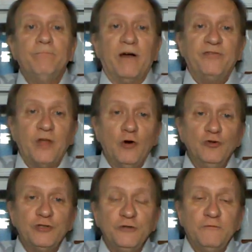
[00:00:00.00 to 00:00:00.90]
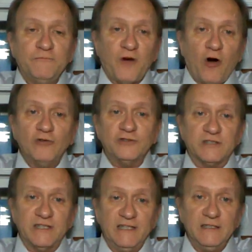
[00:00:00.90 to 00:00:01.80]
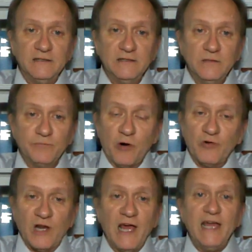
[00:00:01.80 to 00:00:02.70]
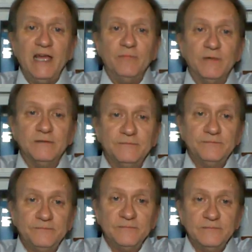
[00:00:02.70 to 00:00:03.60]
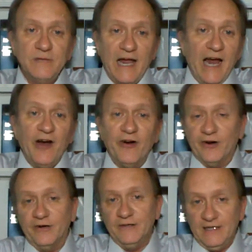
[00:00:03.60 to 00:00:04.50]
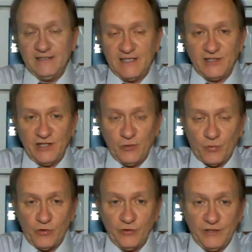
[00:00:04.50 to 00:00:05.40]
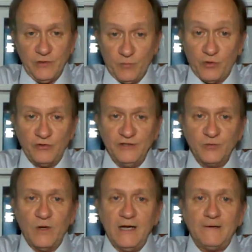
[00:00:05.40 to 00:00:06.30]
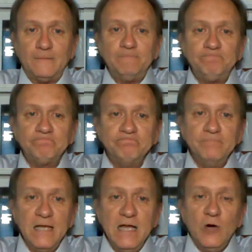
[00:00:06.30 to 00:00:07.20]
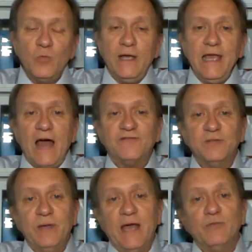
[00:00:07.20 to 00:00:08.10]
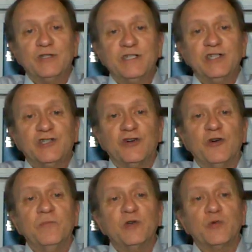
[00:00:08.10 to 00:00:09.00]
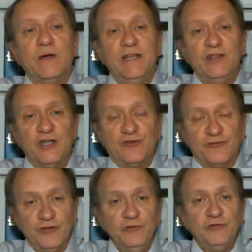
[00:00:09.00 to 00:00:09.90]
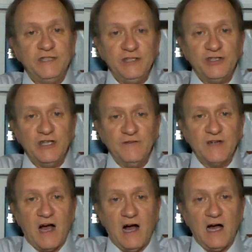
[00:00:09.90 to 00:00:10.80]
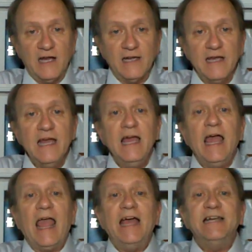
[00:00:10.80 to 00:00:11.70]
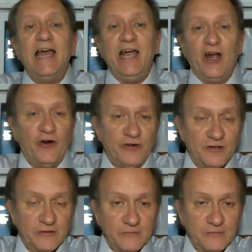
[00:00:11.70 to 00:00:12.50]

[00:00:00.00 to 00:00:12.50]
but those who falsely proclaim error exists in the world as well. We have to be able to discern between the true teaching of God and error.